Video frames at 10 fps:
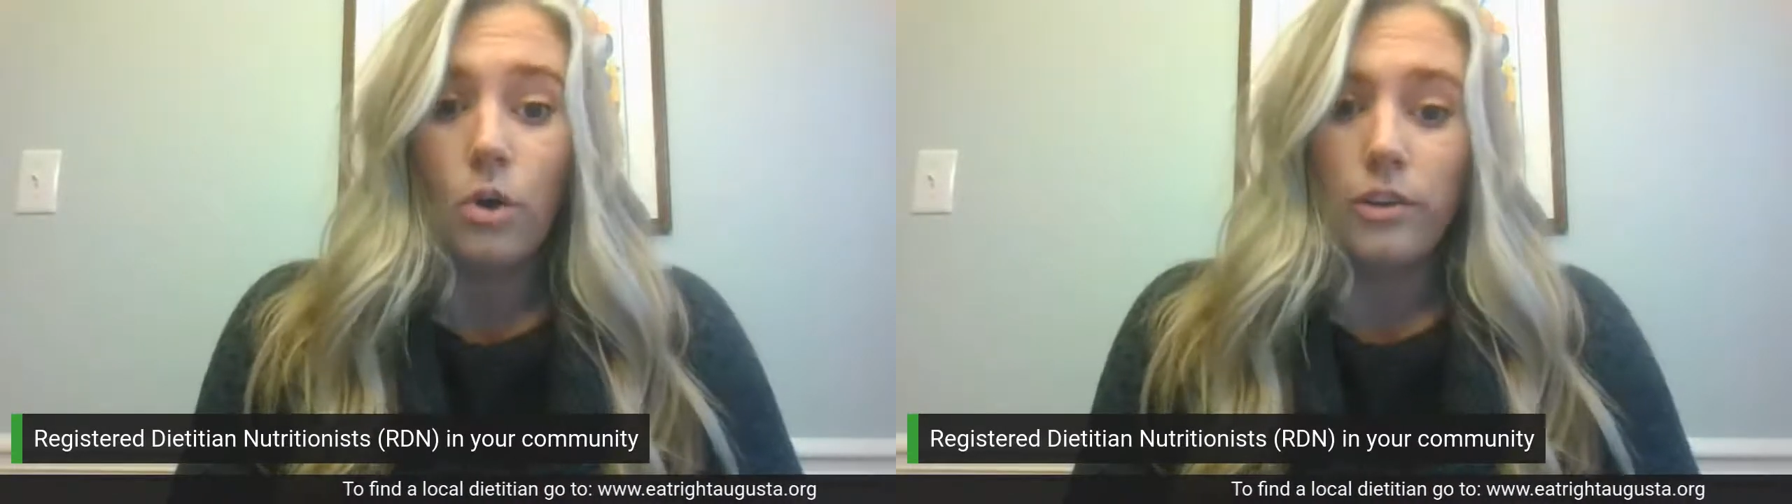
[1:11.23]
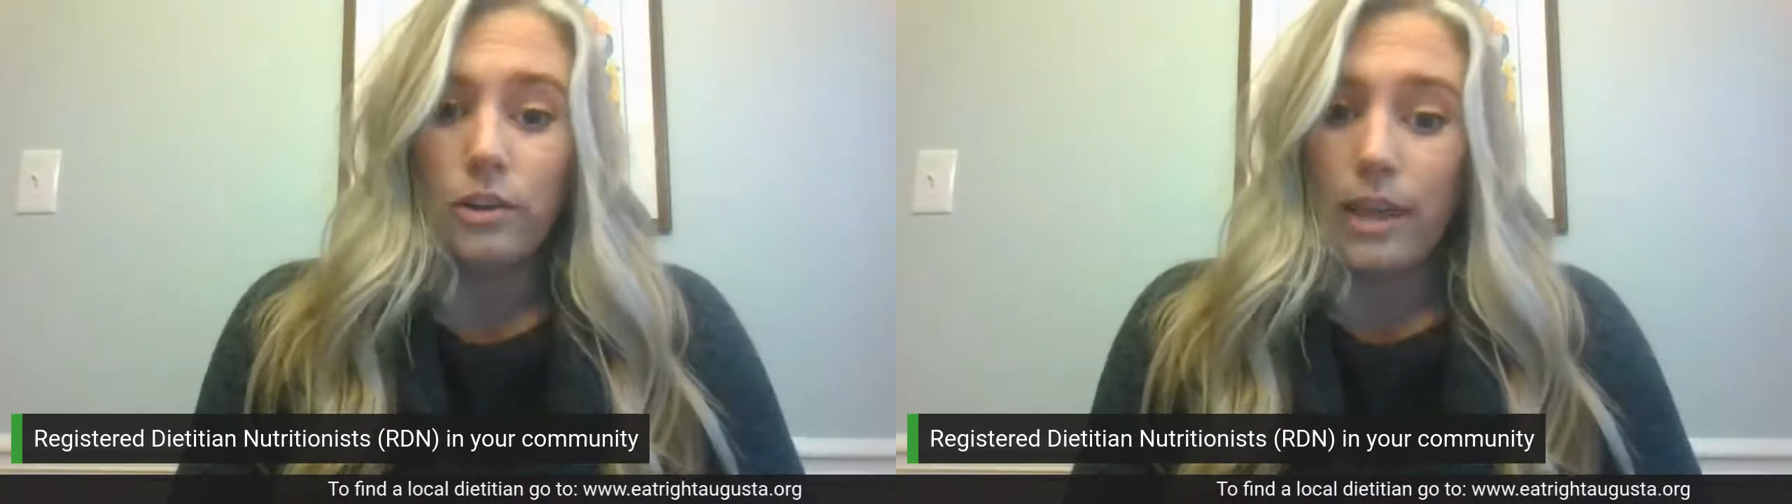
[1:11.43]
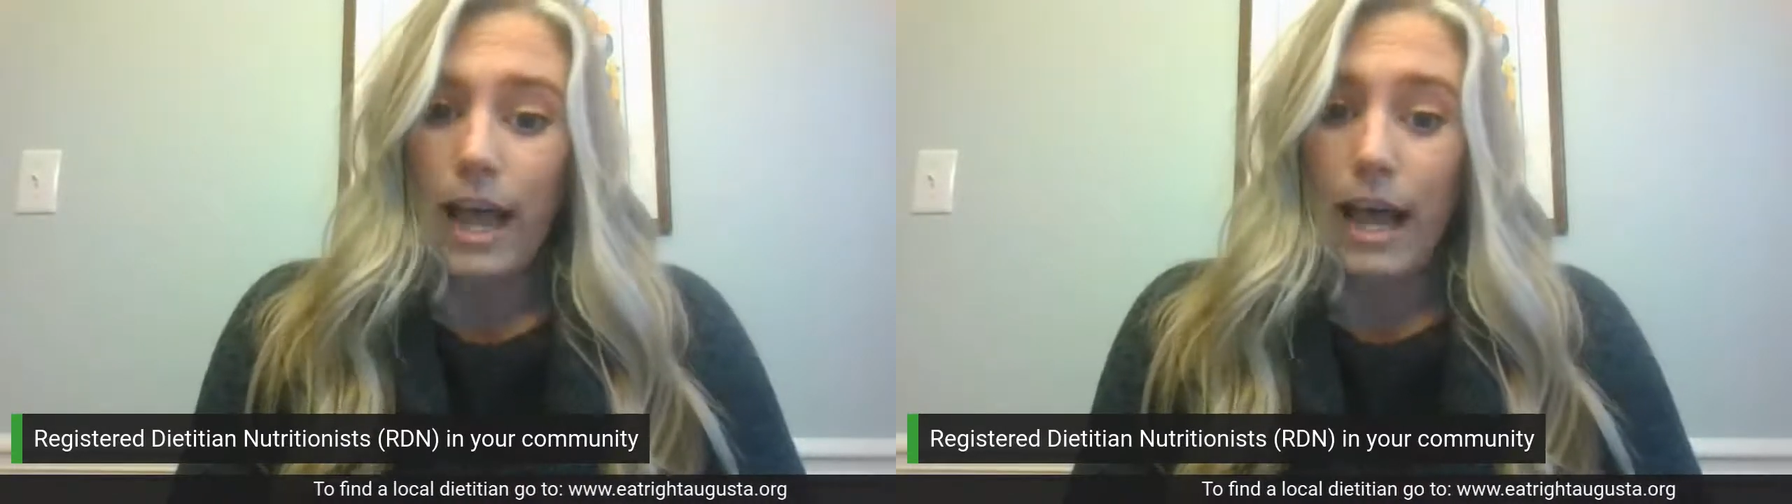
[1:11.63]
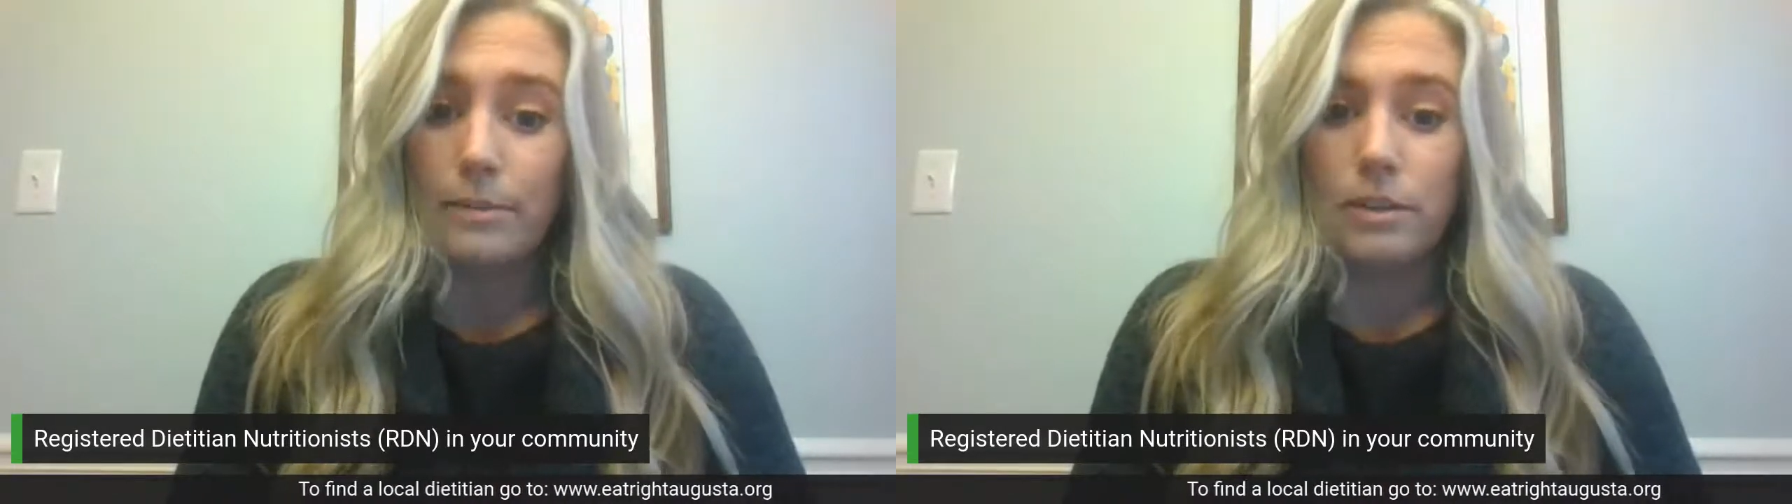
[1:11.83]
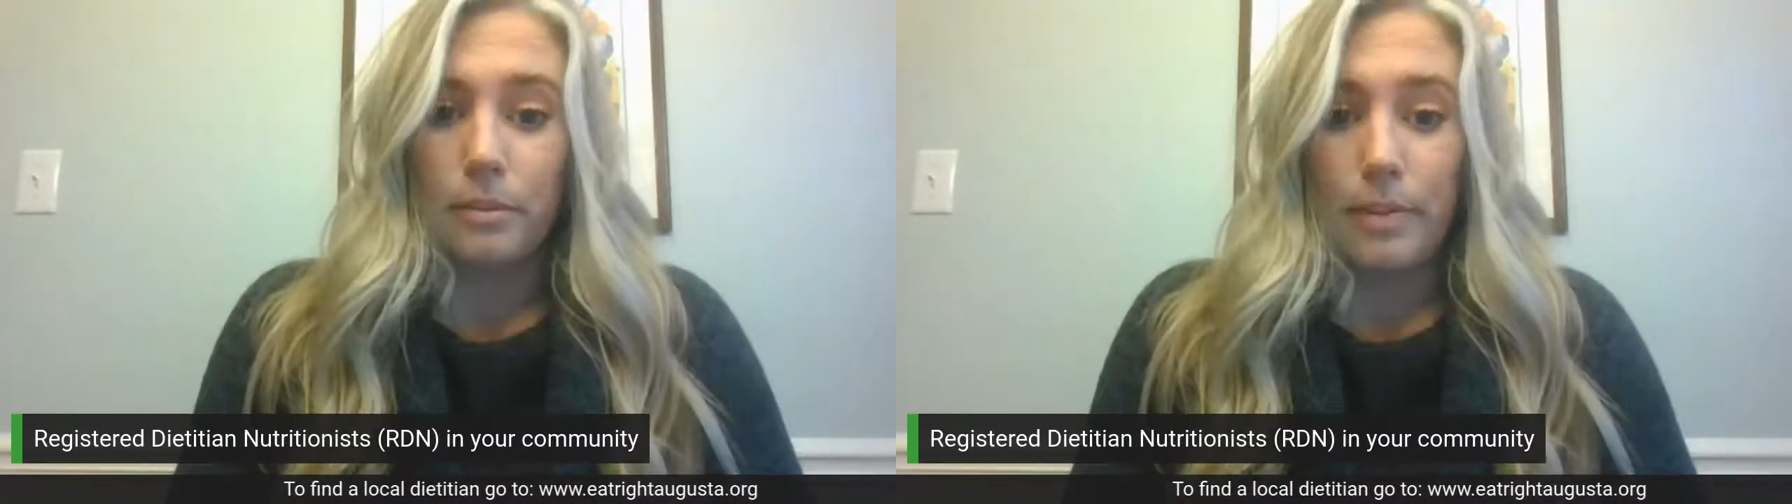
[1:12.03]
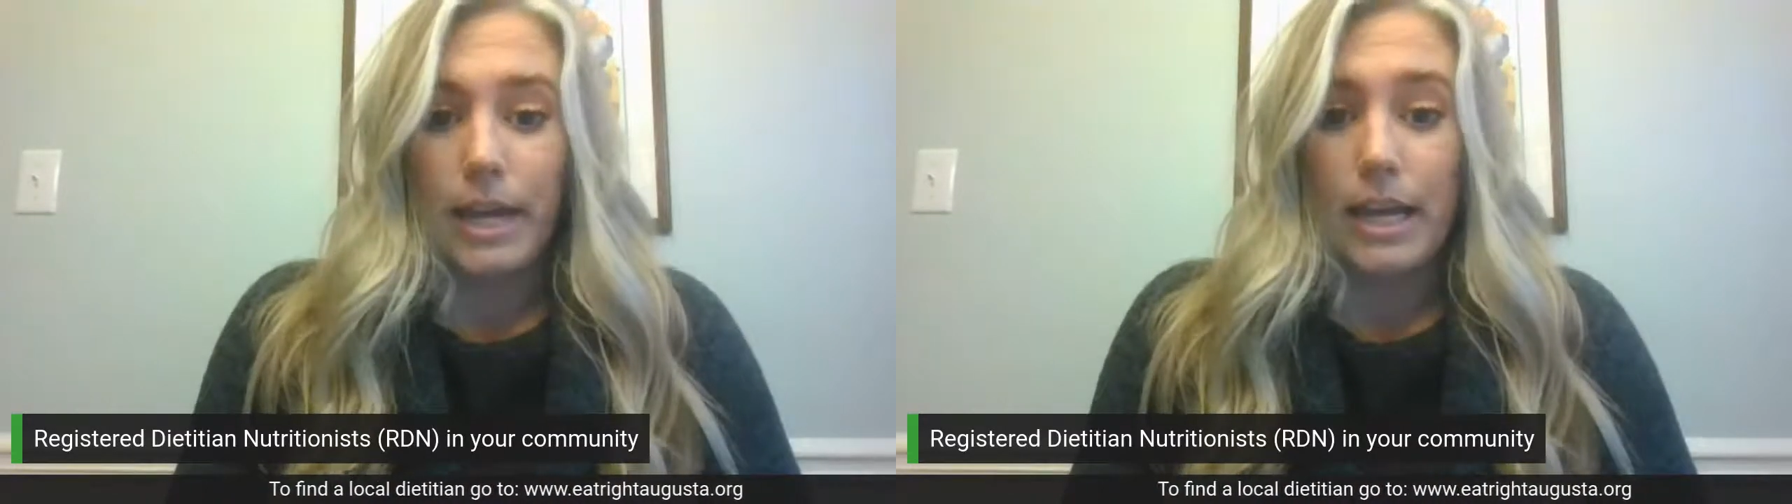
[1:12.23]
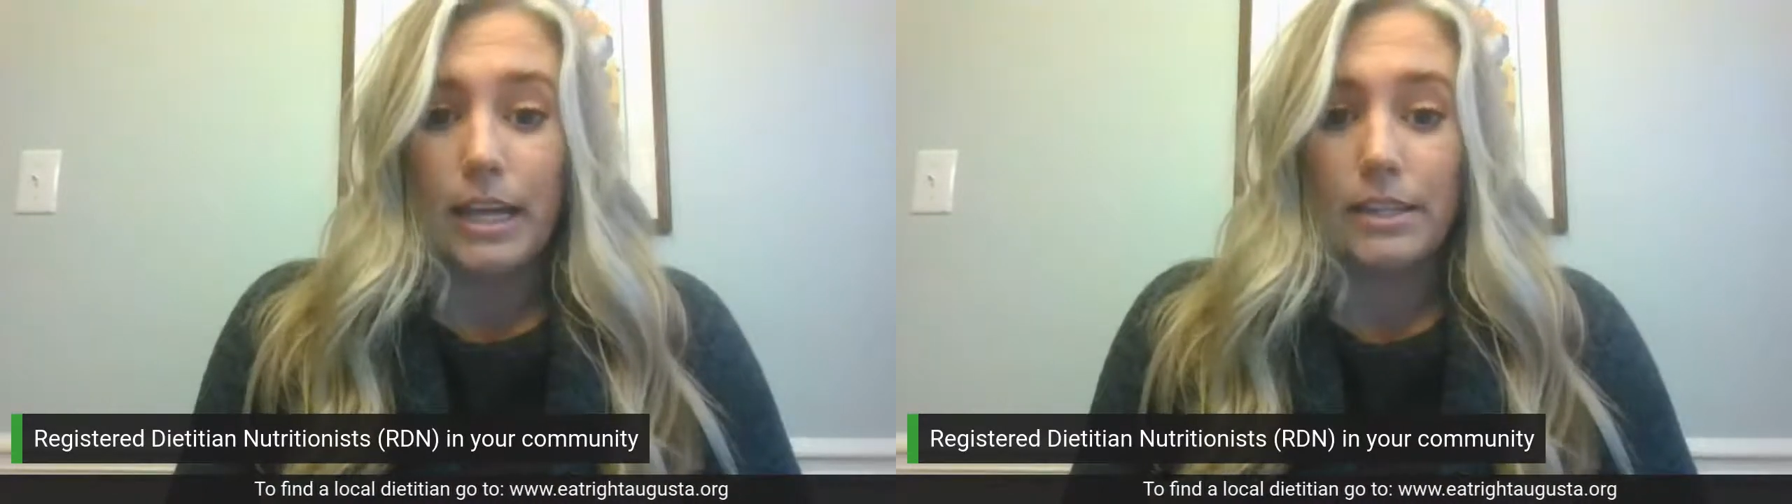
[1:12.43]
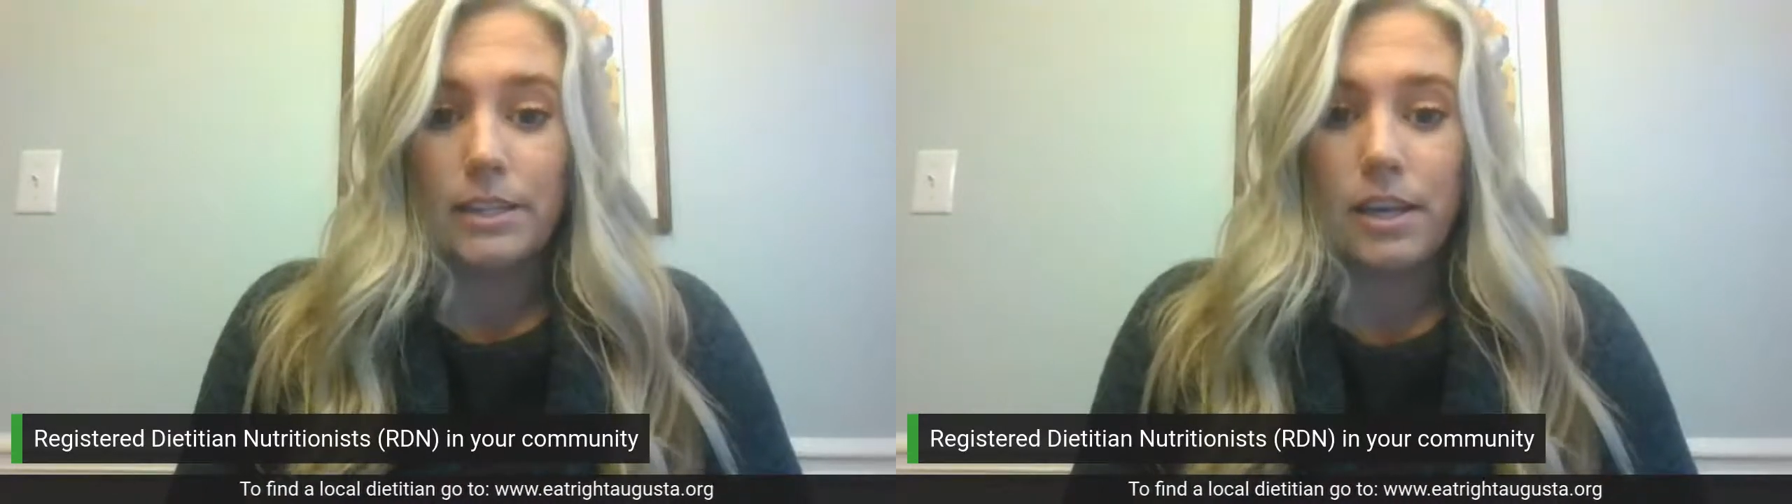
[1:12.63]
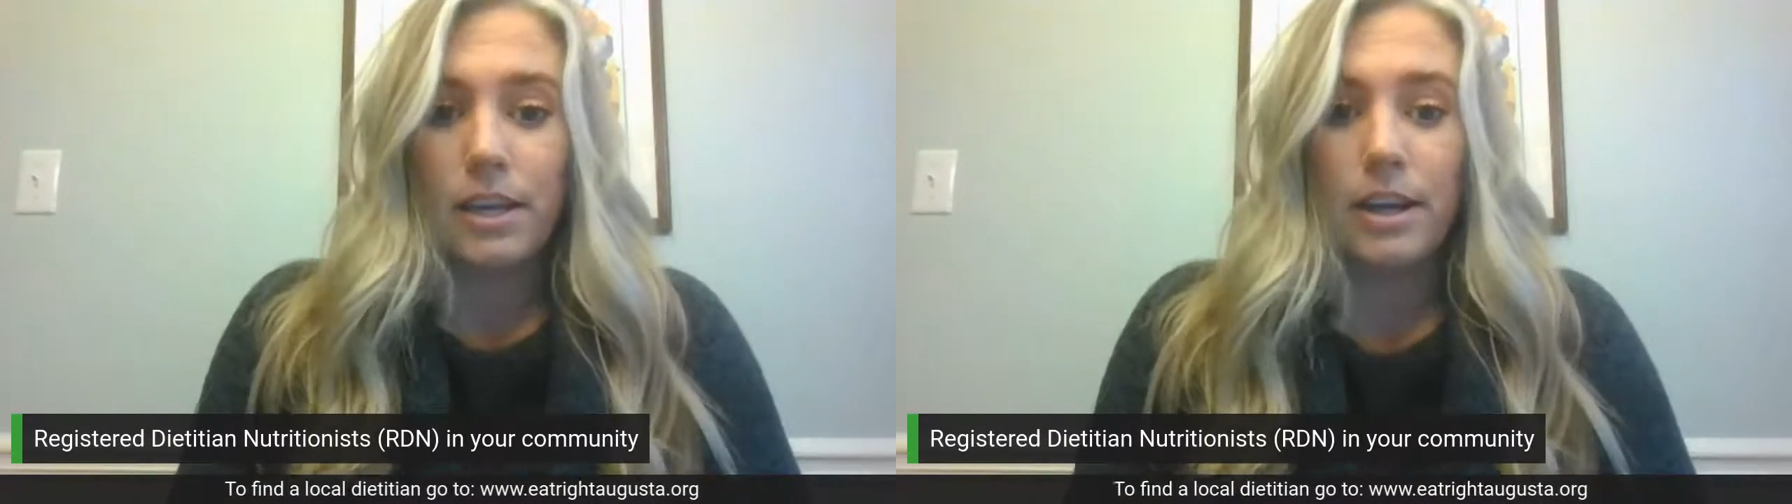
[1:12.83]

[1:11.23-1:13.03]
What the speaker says: their labs, their meds,